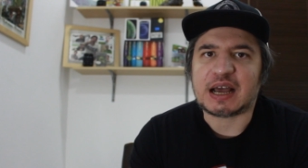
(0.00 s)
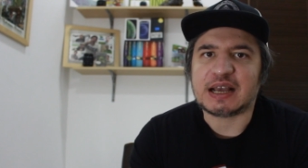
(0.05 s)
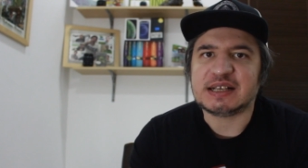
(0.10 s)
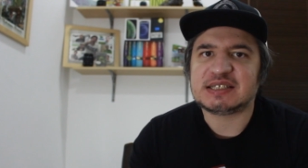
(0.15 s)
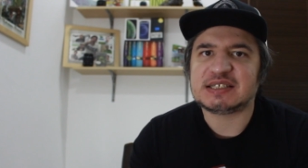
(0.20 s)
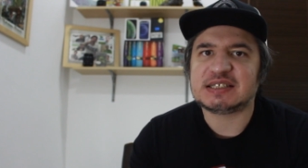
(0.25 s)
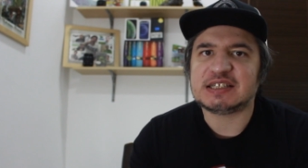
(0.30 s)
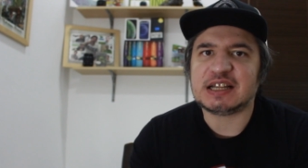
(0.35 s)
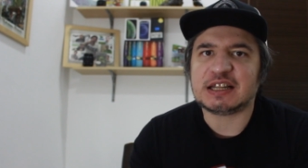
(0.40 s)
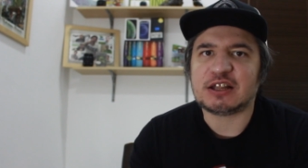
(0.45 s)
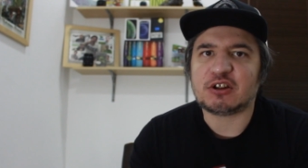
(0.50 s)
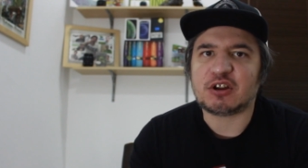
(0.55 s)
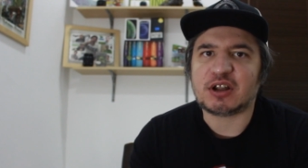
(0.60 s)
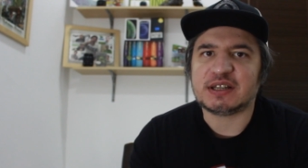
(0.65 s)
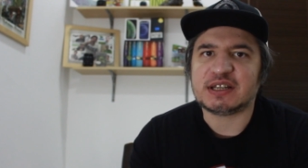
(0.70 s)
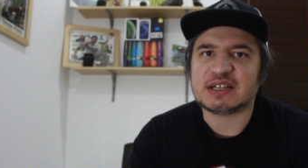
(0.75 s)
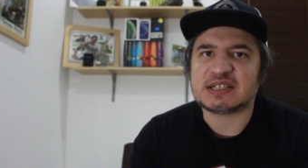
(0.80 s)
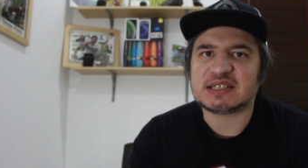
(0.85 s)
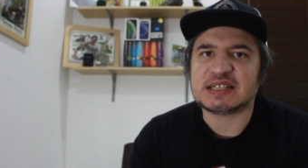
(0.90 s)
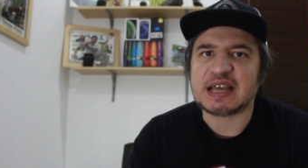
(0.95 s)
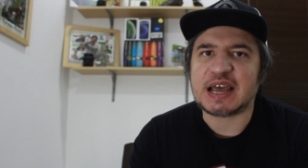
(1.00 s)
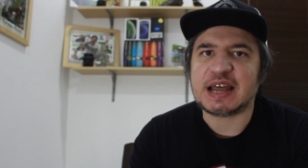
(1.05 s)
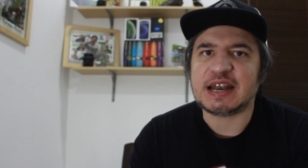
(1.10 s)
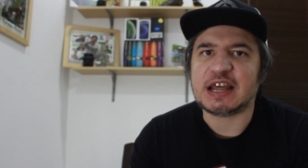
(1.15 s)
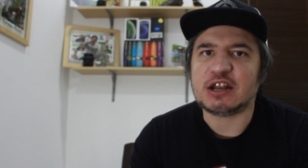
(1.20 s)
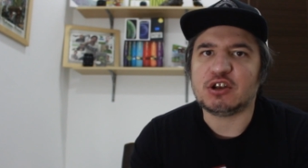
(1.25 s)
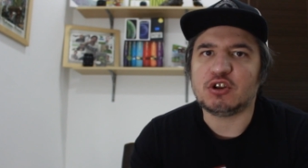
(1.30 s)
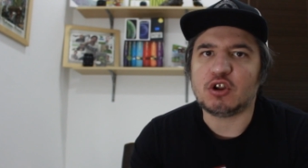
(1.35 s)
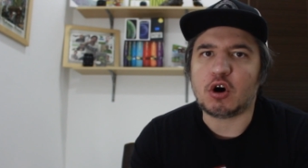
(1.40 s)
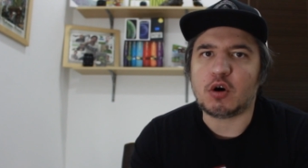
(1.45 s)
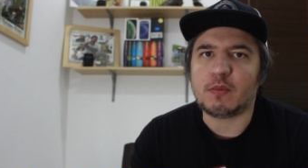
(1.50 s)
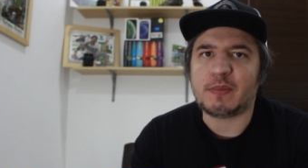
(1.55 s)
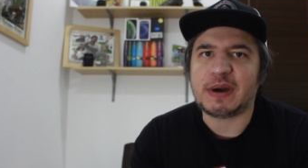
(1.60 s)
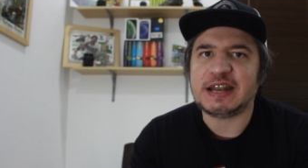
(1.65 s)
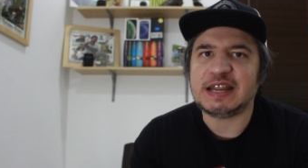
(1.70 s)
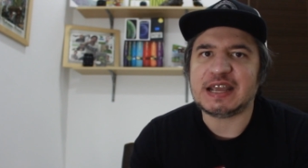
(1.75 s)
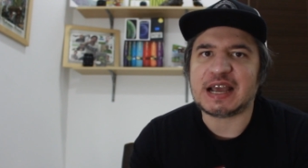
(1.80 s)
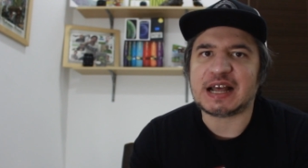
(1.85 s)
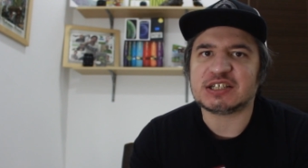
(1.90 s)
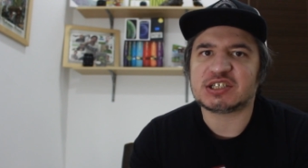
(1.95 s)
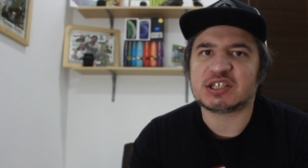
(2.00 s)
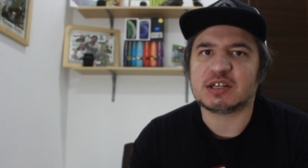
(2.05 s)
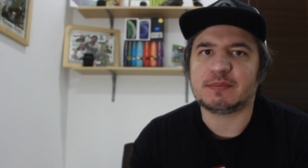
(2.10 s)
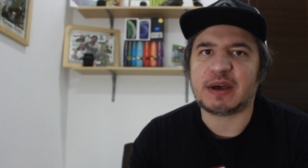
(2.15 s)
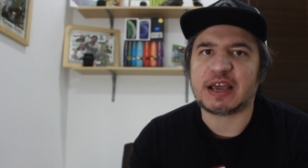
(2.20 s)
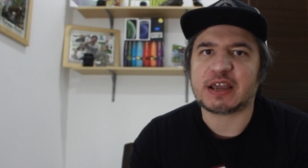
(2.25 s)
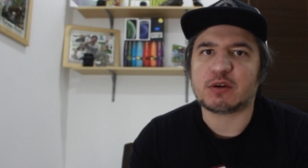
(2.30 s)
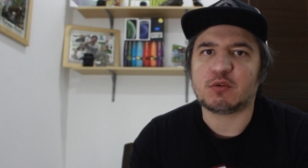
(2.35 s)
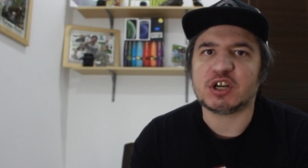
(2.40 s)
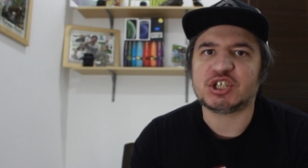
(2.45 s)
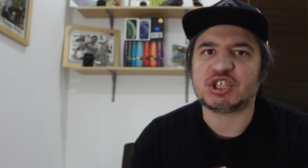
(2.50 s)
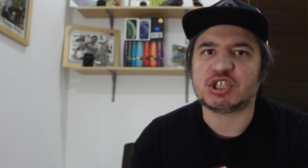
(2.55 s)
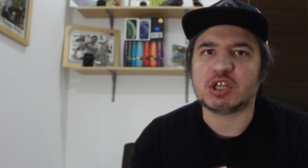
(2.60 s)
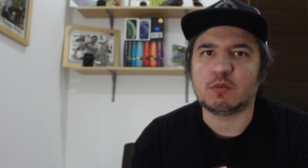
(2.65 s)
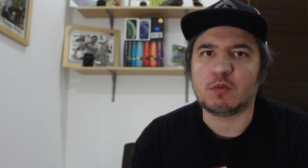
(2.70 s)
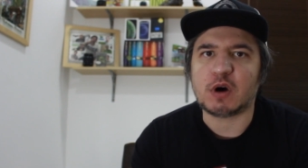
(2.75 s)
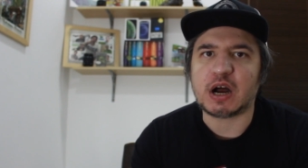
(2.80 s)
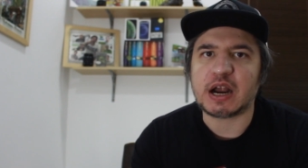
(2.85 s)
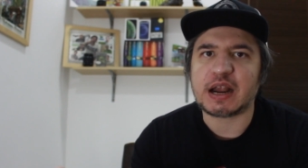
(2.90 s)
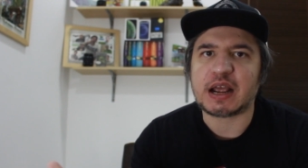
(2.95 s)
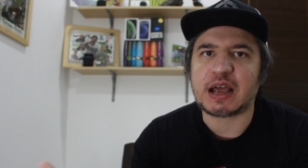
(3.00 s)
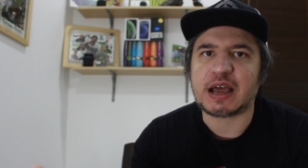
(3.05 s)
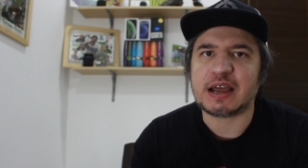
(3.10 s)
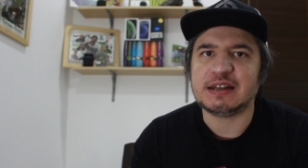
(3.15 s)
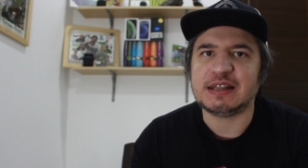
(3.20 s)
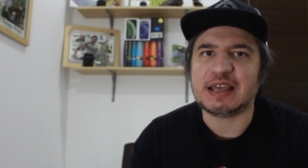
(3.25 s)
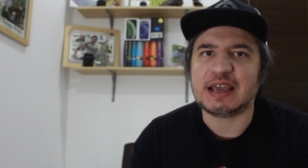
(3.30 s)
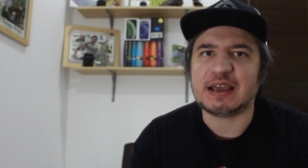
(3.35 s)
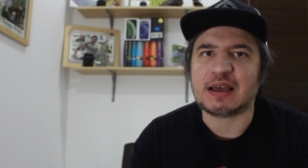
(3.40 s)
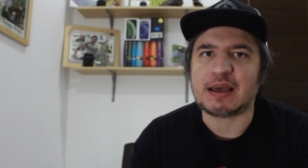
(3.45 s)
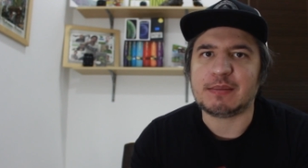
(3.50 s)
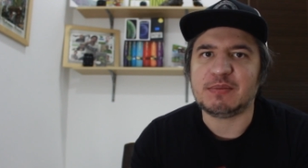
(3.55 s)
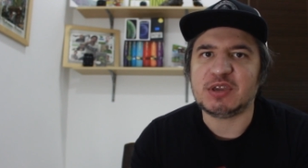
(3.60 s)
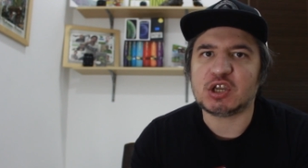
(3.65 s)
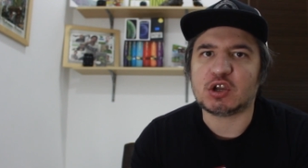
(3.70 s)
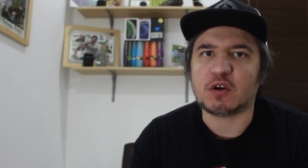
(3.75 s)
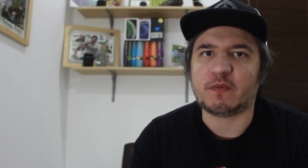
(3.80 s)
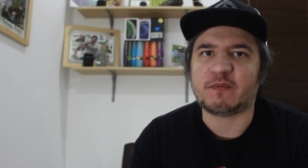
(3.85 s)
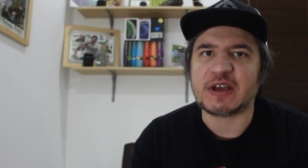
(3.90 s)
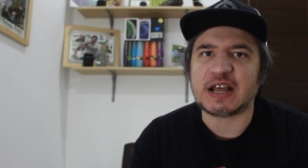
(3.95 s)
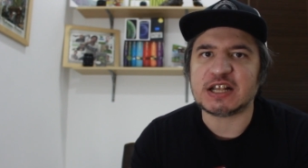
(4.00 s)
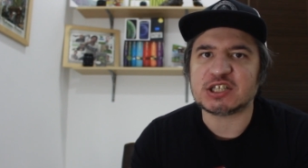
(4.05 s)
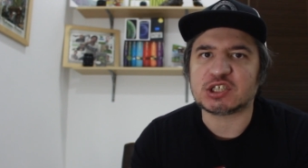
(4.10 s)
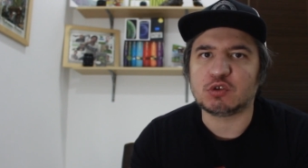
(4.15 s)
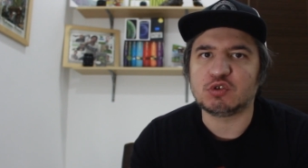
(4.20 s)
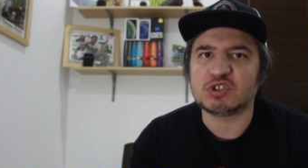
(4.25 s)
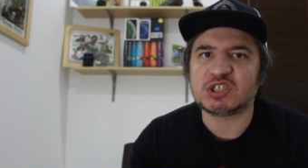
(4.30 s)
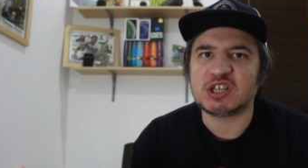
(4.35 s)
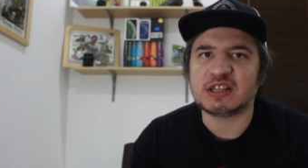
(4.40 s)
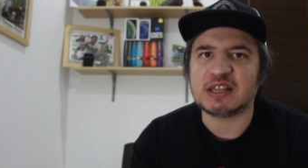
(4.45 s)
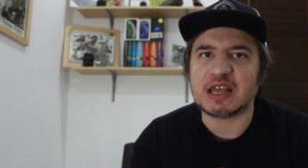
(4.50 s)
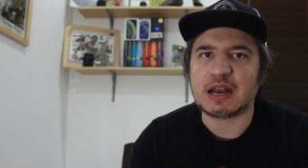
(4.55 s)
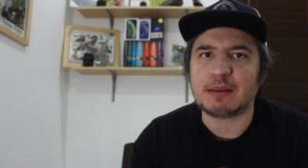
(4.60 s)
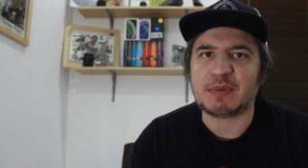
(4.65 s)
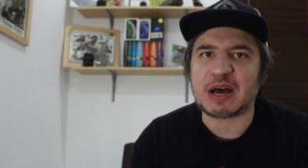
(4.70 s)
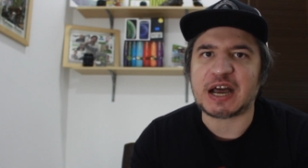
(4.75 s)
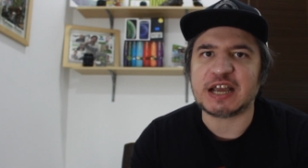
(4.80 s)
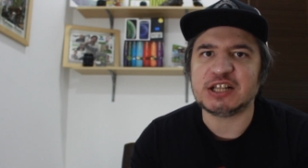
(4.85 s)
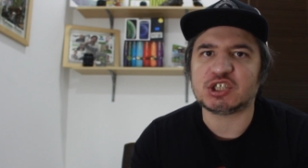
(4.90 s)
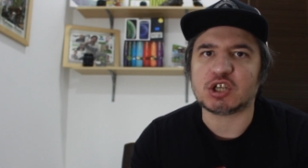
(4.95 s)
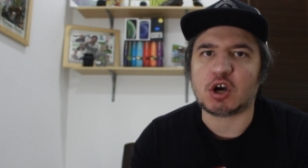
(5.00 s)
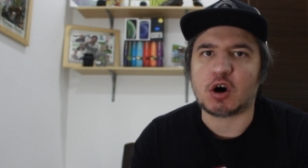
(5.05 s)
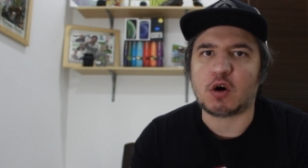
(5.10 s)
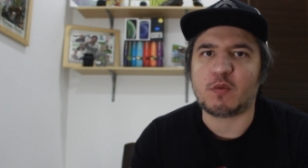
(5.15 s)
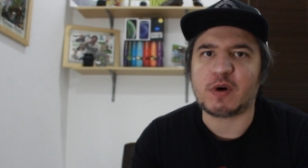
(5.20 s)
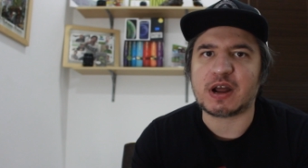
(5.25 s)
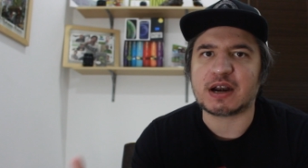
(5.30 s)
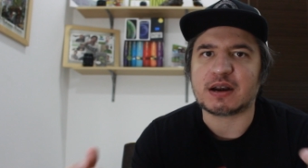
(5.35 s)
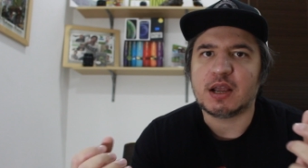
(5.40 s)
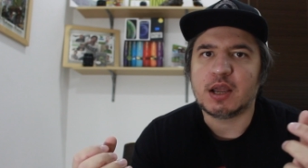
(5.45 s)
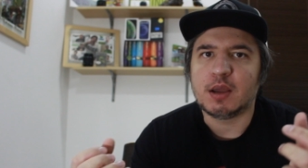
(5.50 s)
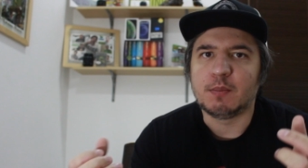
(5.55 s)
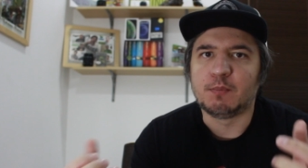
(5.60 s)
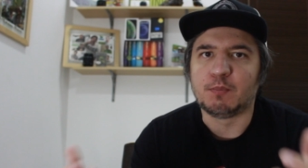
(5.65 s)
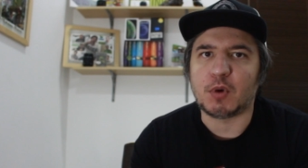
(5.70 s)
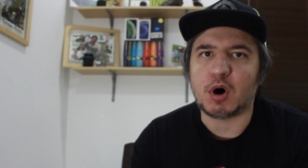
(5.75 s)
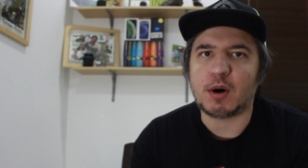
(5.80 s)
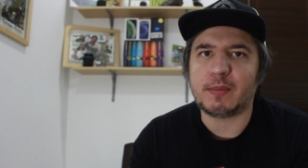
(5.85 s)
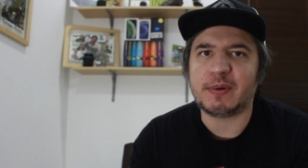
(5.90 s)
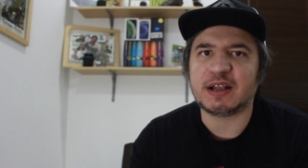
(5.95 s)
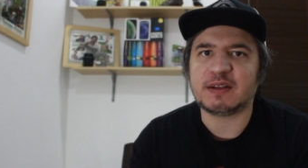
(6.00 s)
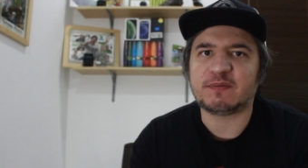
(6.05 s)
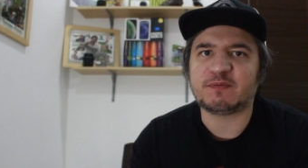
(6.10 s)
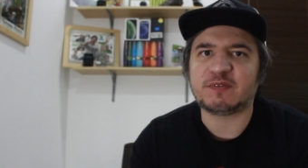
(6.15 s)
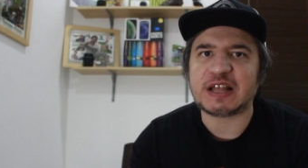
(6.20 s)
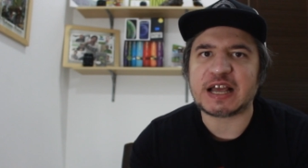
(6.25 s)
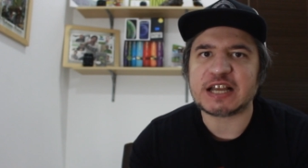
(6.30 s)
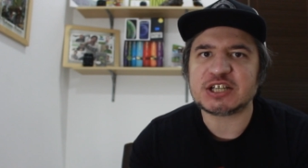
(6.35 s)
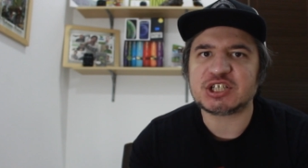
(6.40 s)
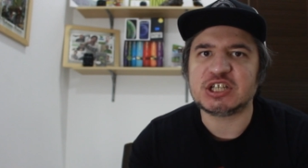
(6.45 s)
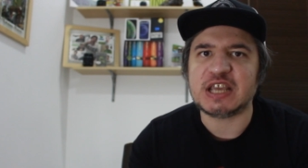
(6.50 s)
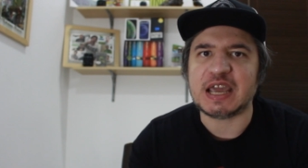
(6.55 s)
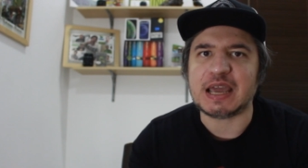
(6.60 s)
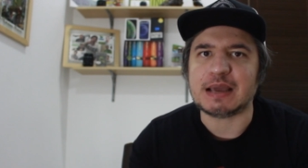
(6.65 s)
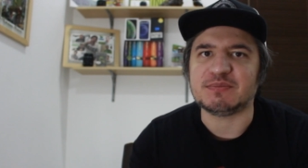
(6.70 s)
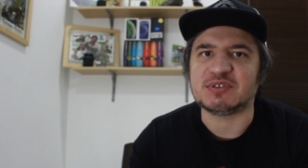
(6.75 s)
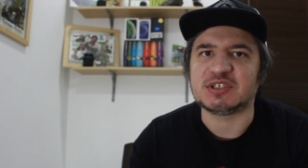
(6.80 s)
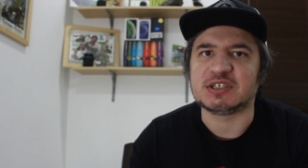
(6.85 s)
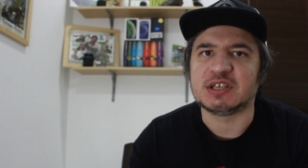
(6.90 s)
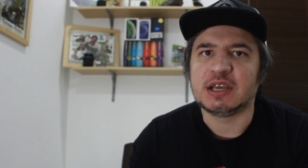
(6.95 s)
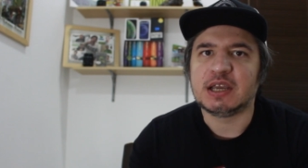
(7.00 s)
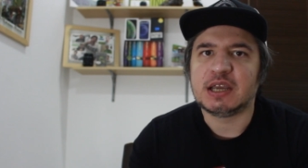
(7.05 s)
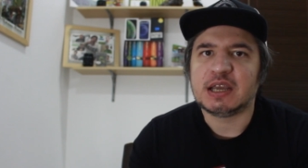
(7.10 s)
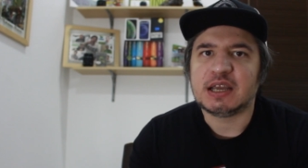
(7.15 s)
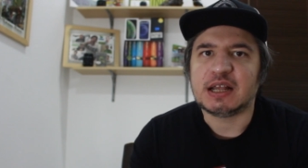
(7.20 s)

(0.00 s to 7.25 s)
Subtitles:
I still don't understand and nobody answered my question. Why are the Amico fans losing their minds over mobile flash games?